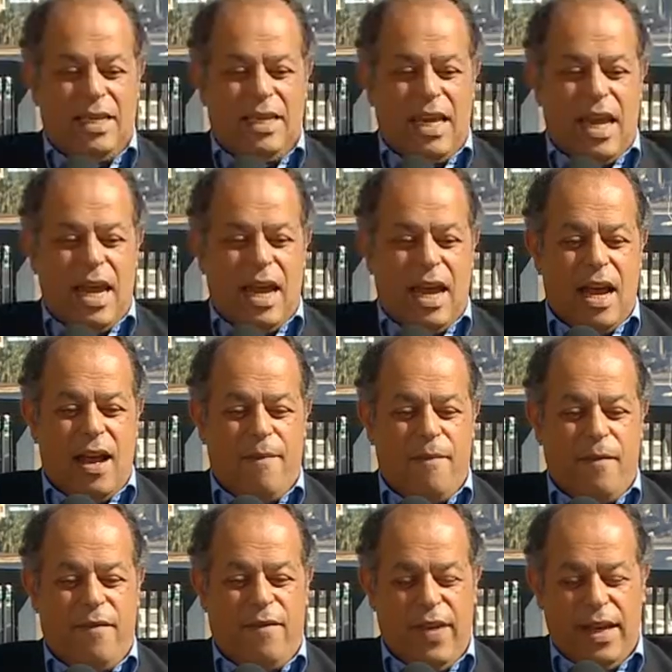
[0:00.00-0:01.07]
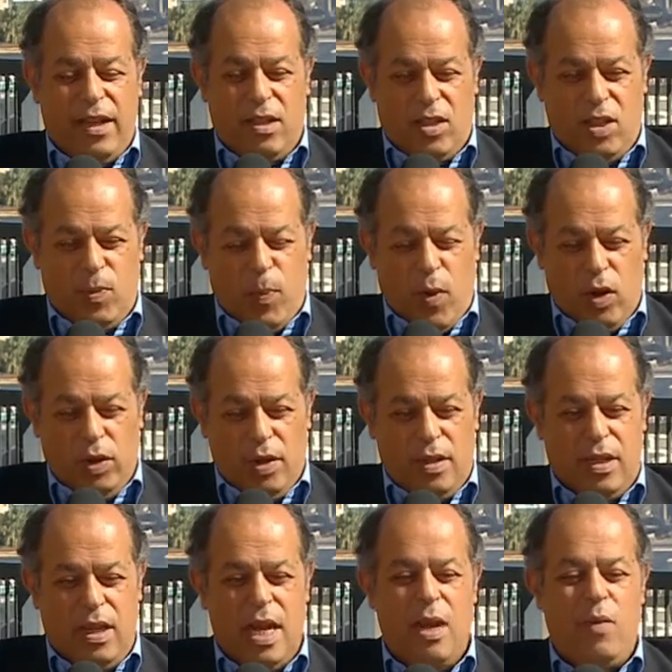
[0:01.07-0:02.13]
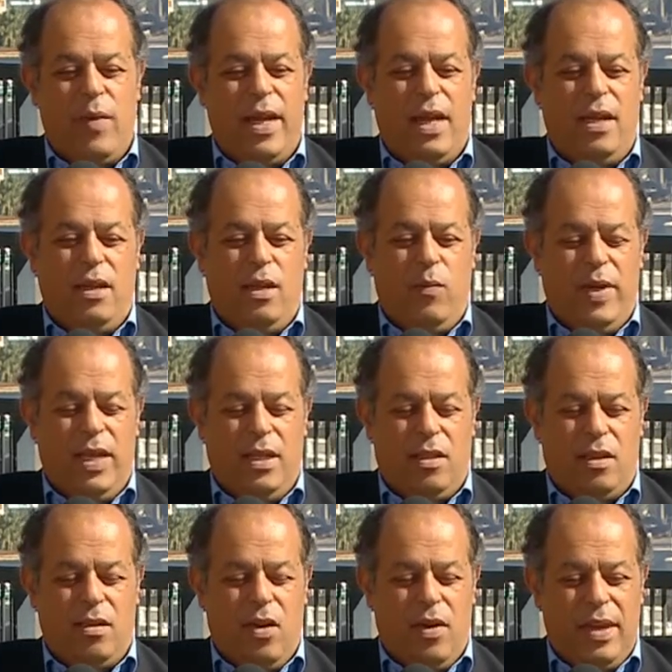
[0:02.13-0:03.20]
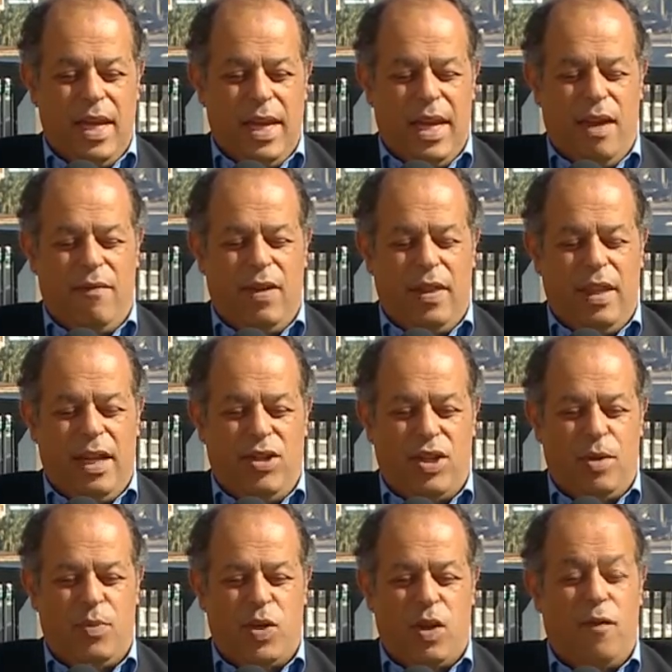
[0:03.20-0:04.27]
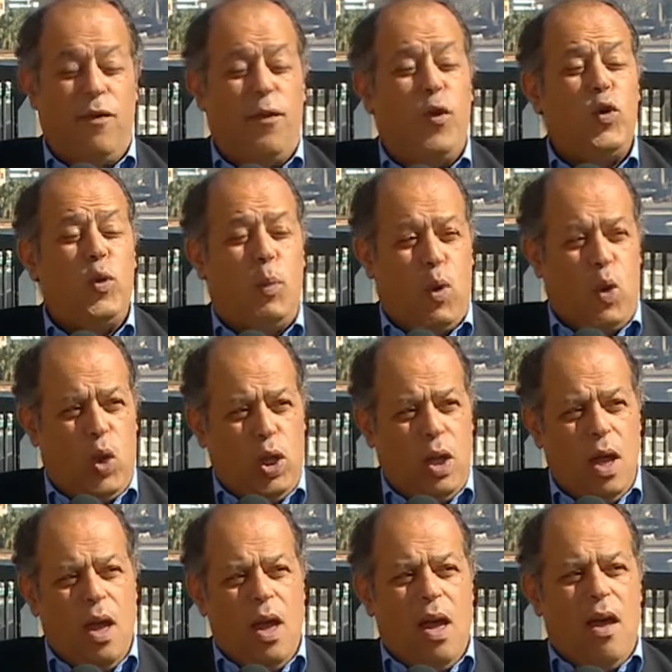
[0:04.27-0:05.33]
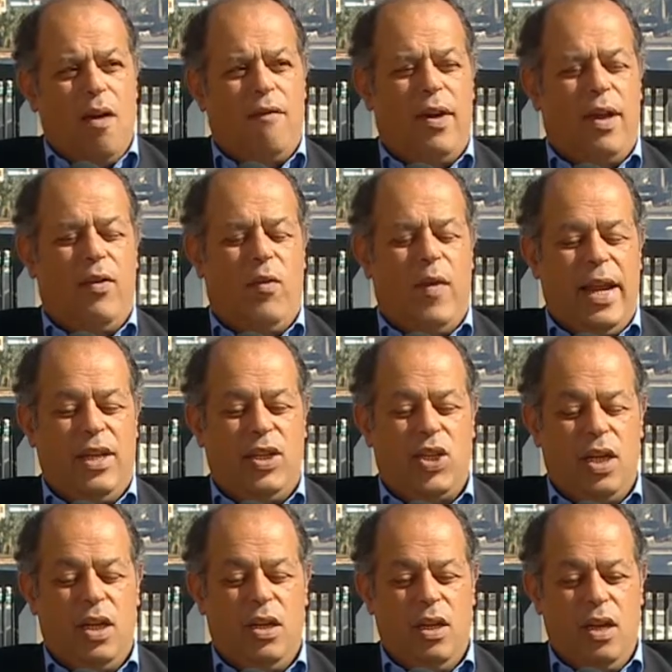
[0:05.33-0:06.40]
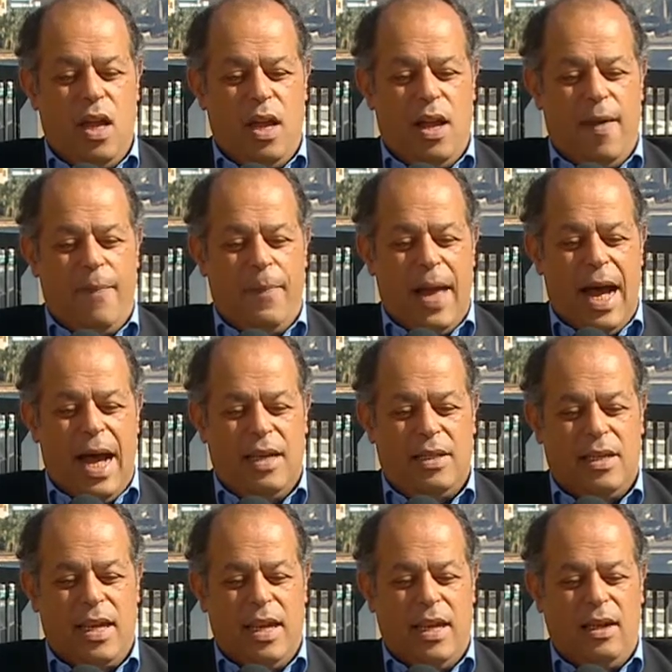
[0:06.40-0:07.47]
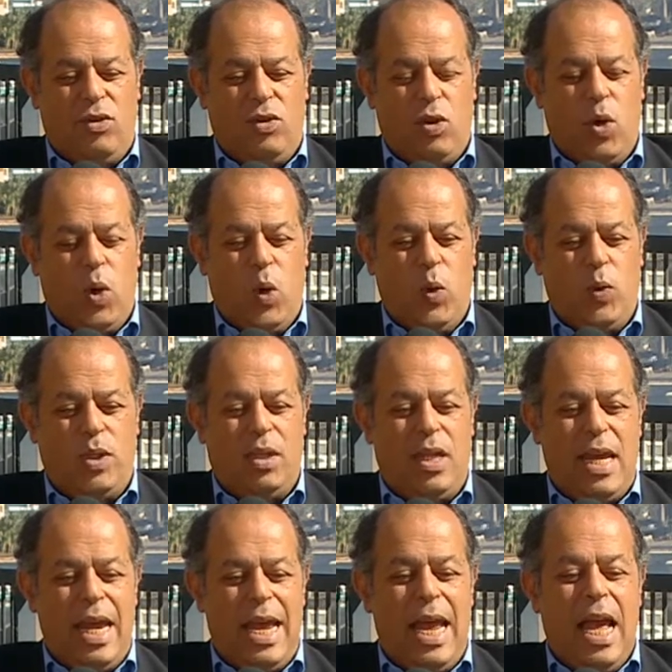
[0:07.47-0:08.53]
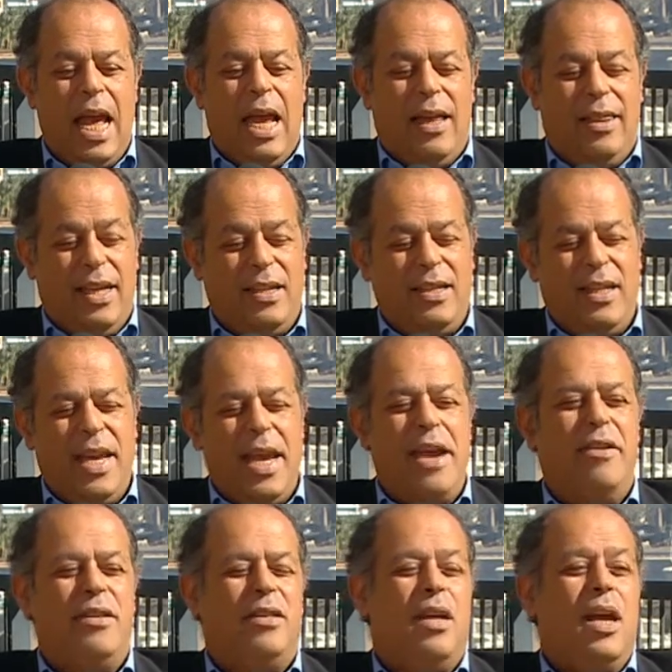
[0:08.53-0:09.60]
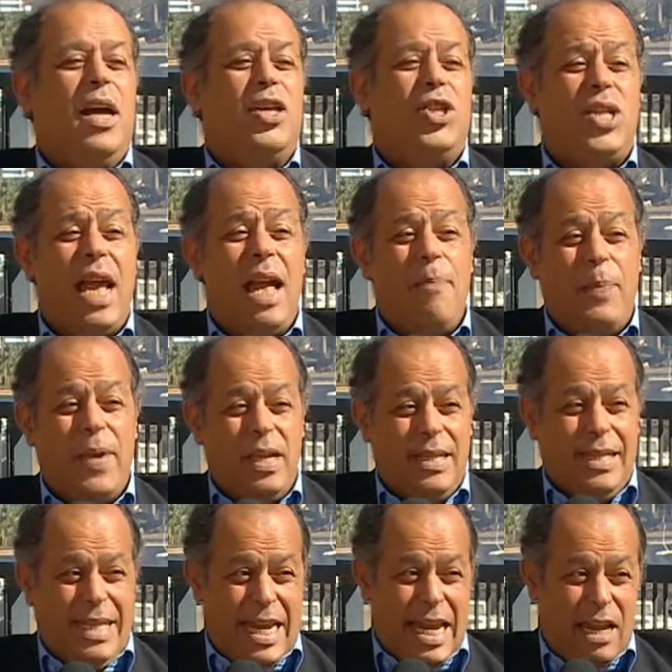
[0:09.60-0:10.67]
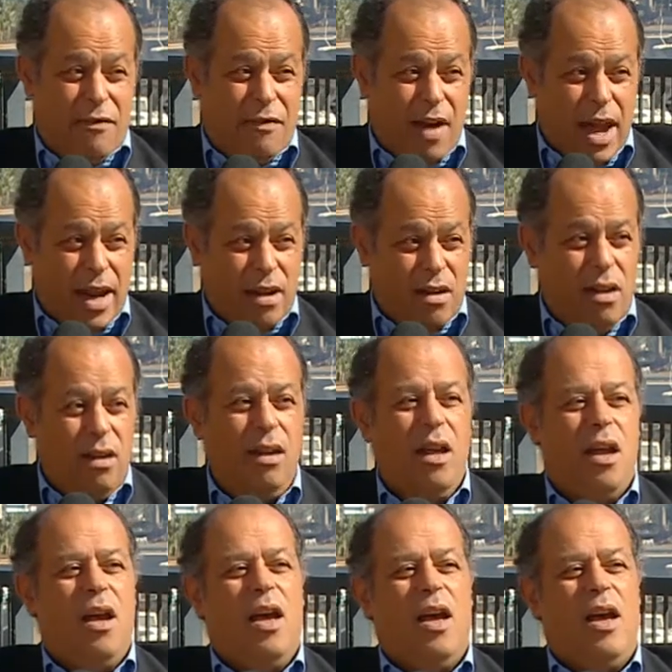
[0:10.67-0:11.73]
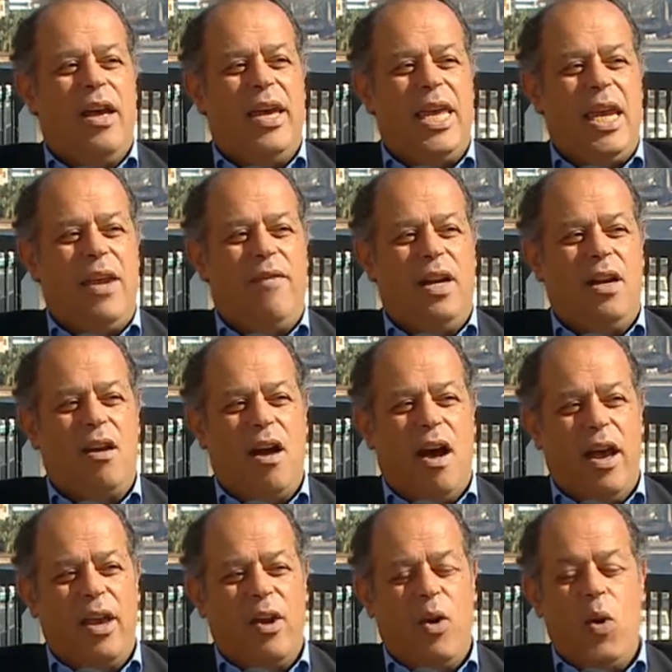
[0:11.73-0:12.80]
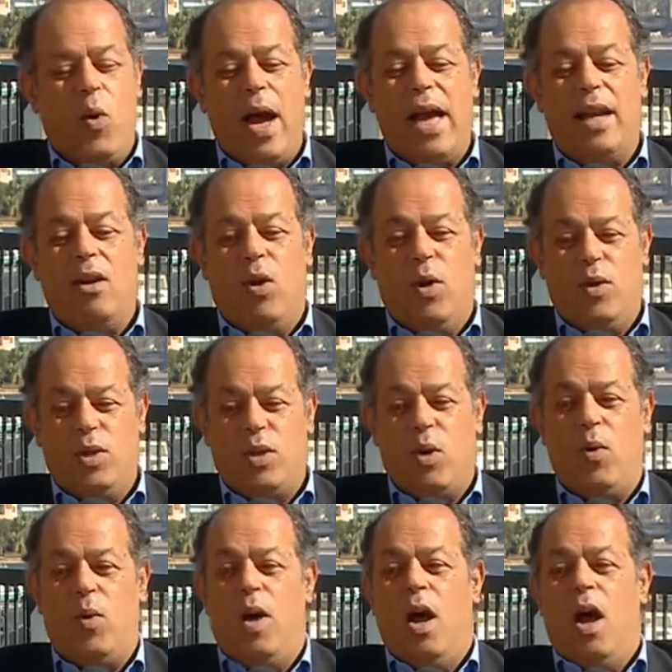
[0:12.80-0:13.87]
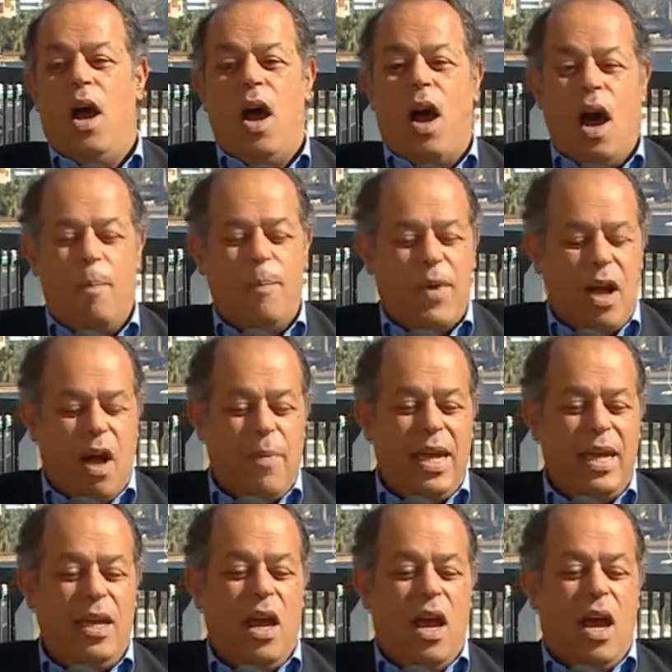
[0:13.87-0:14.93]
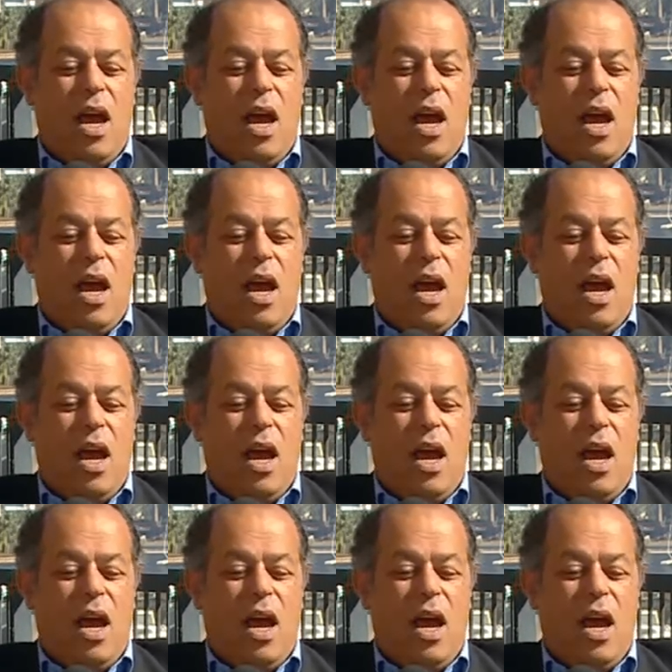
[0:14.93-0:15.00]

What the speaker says: is a fixed policy. We saw even the Egyptian Football Federation asking to host this year's Champions League final here in Cairo, and also upcoming